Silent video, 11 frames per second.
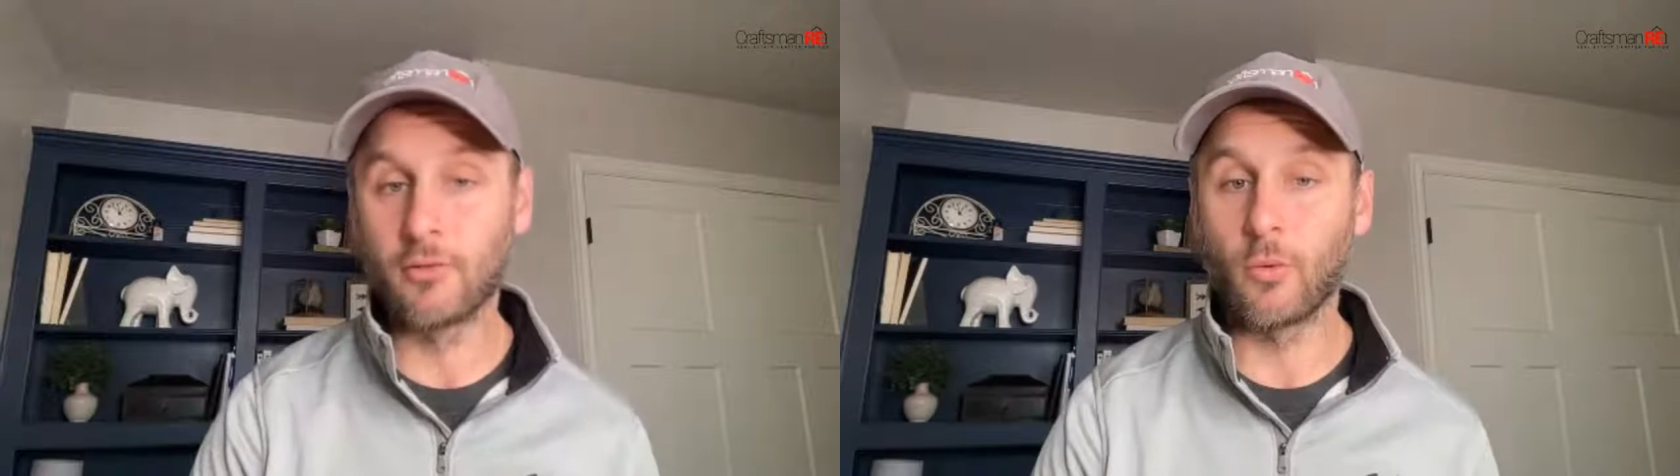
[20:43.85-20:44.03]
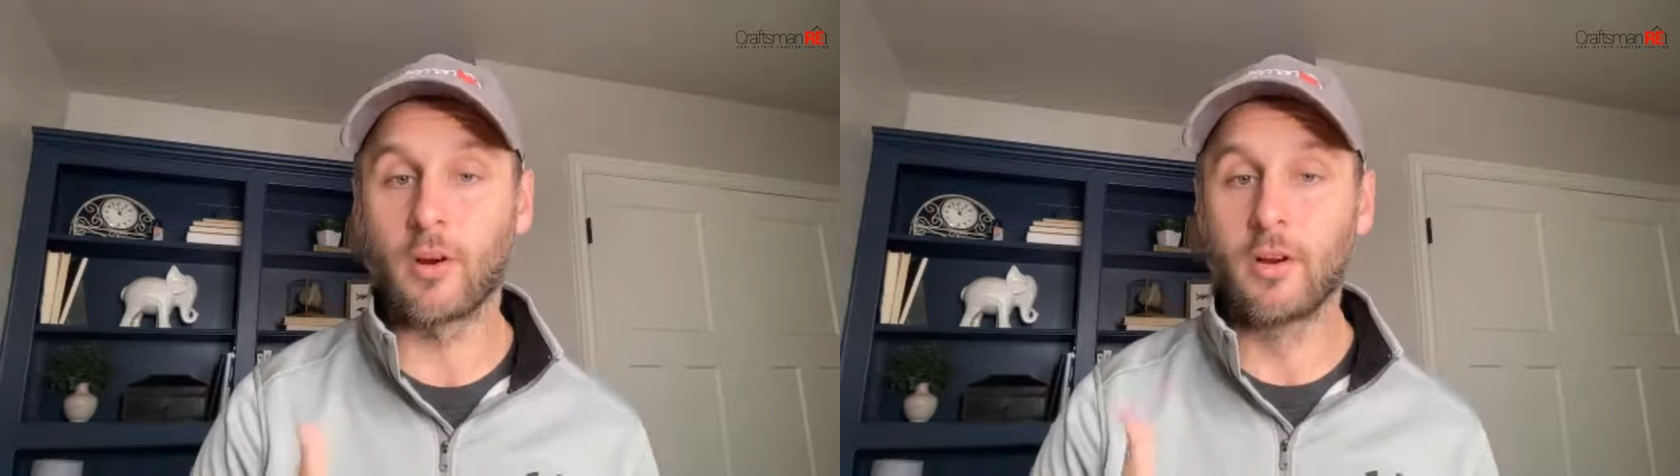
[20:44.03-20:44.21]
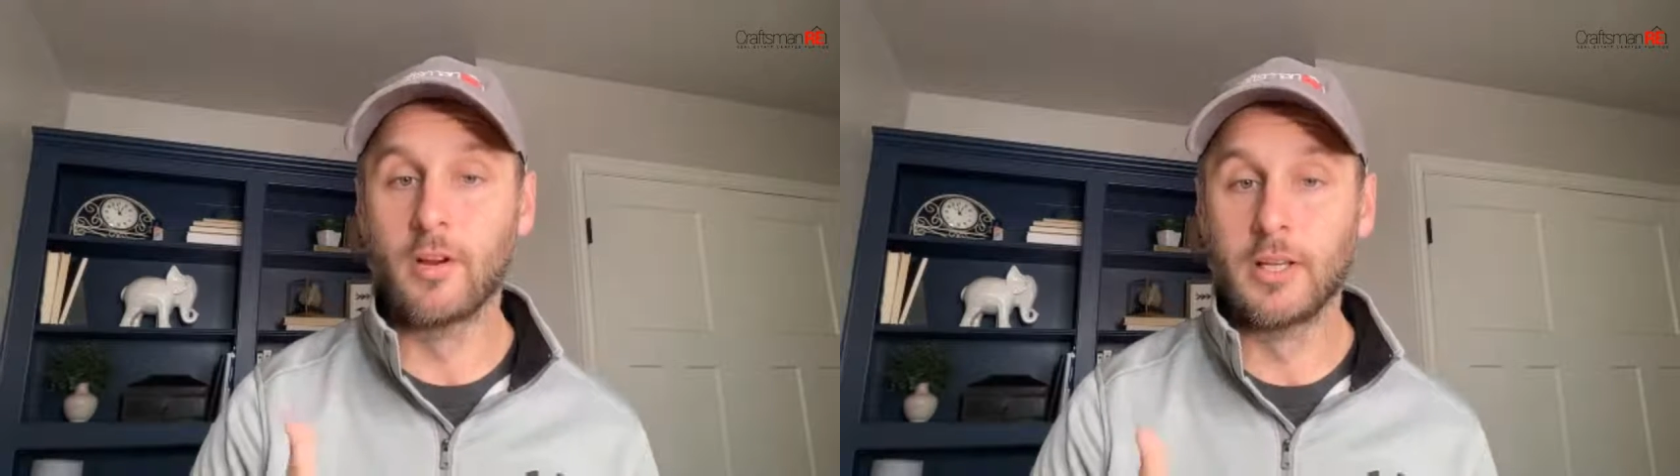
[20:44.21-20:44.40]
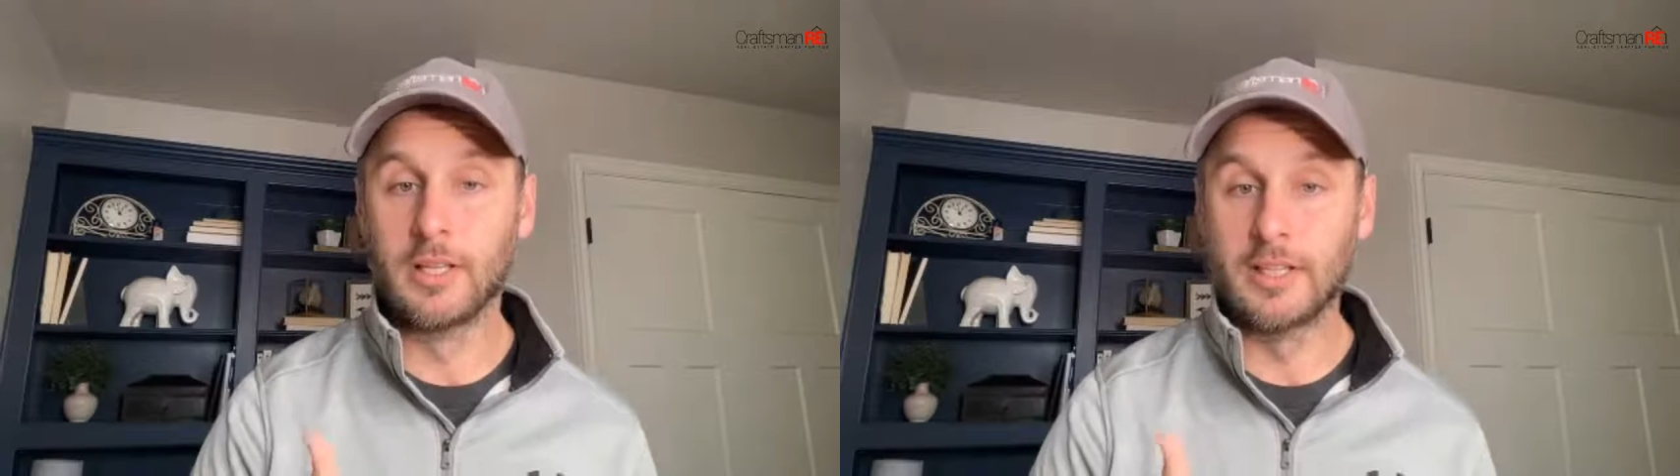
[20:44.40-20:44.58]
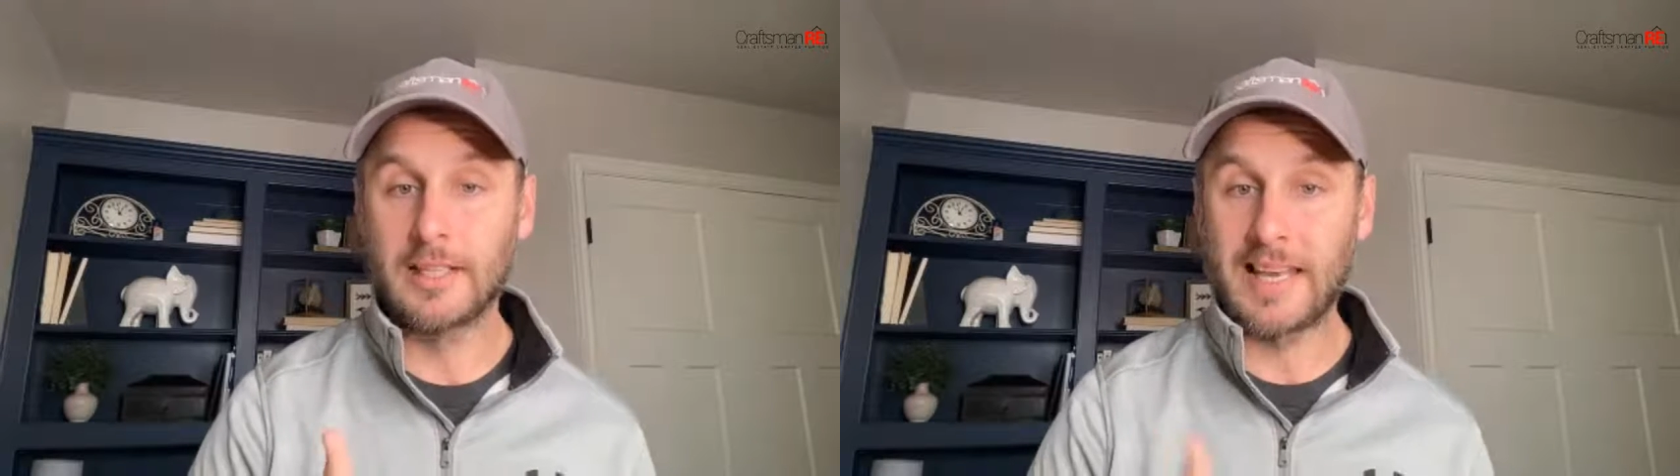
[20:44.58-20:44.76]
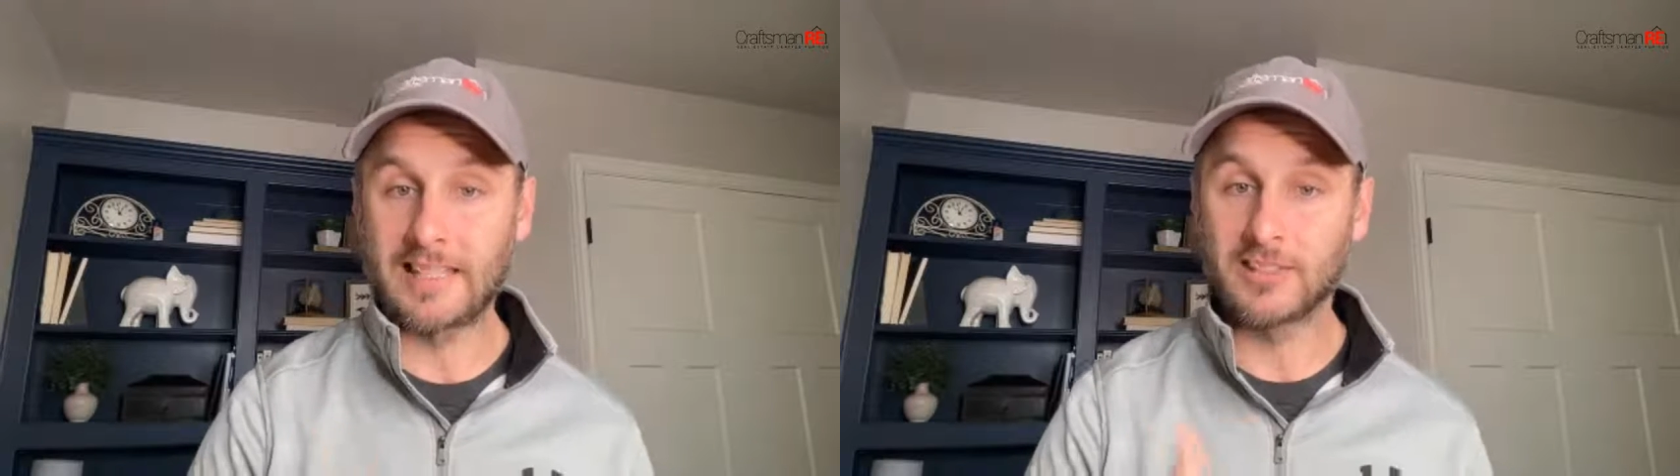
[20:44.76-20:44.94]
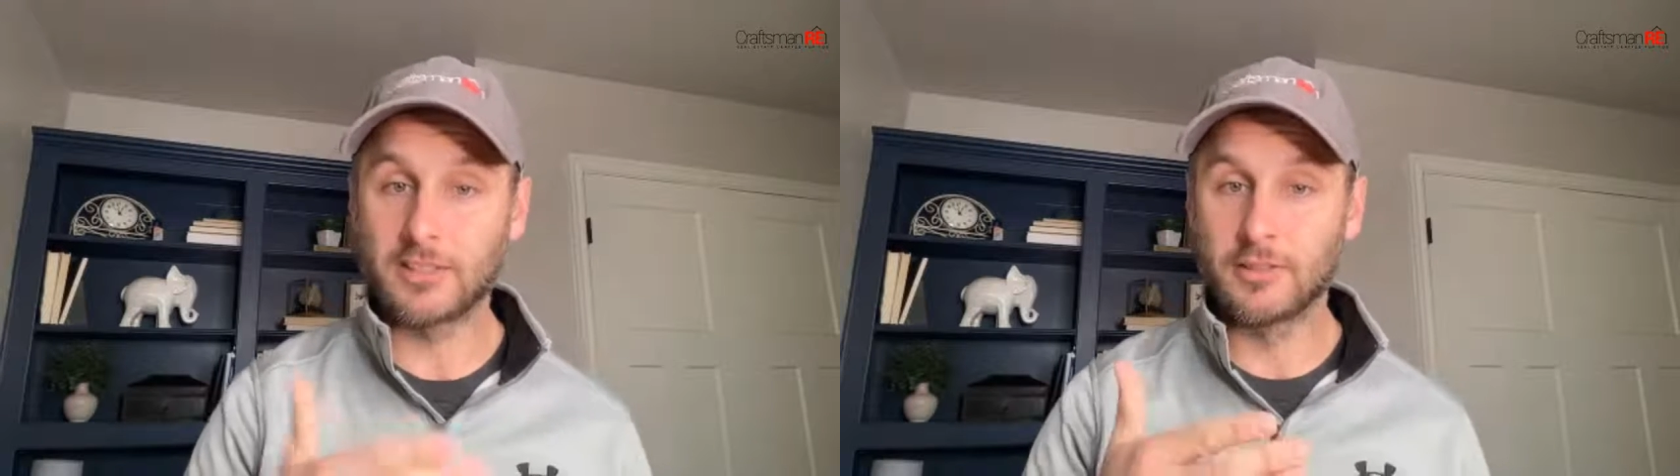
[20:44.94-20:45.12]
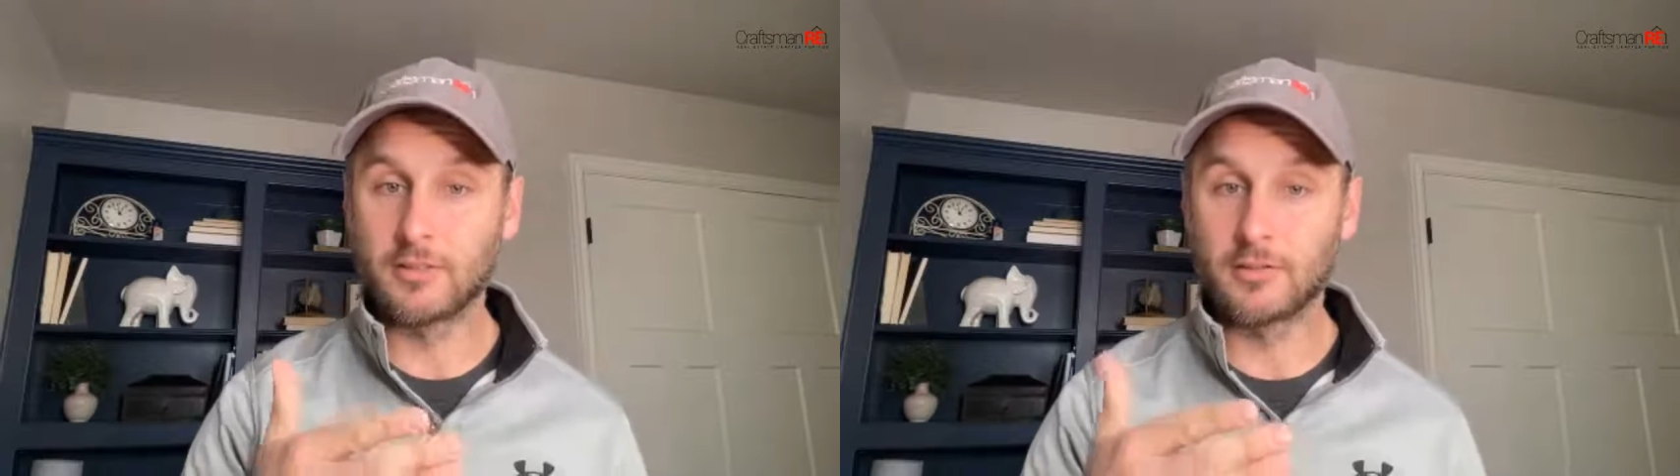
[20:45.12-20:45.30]
for
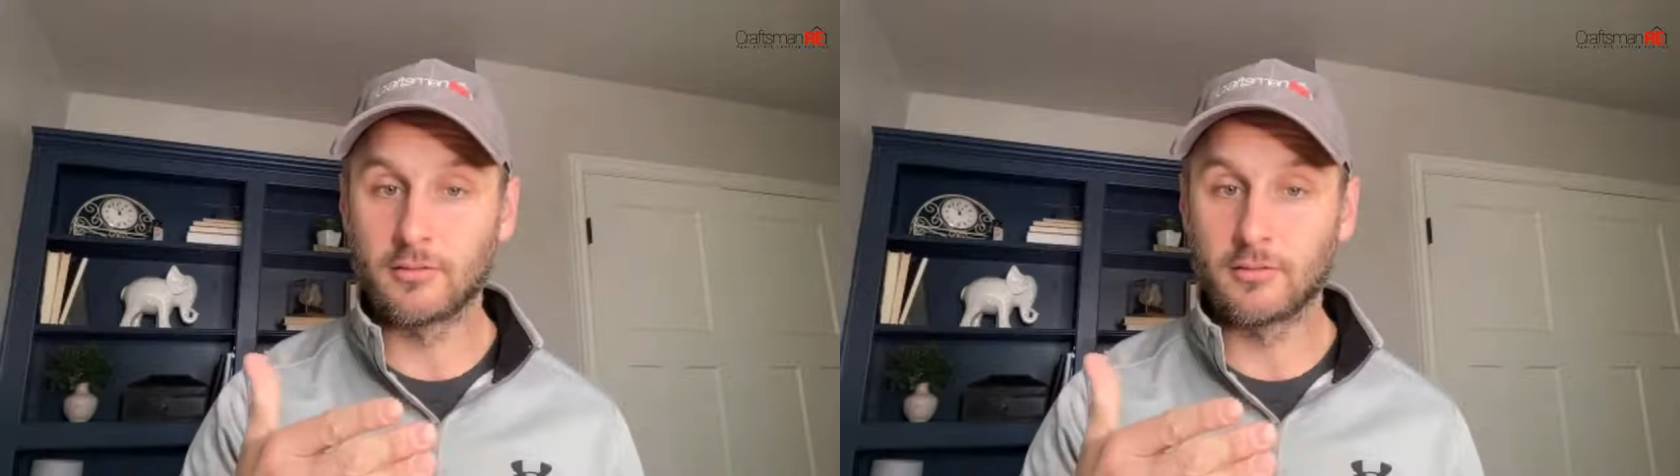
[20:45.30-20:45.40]
next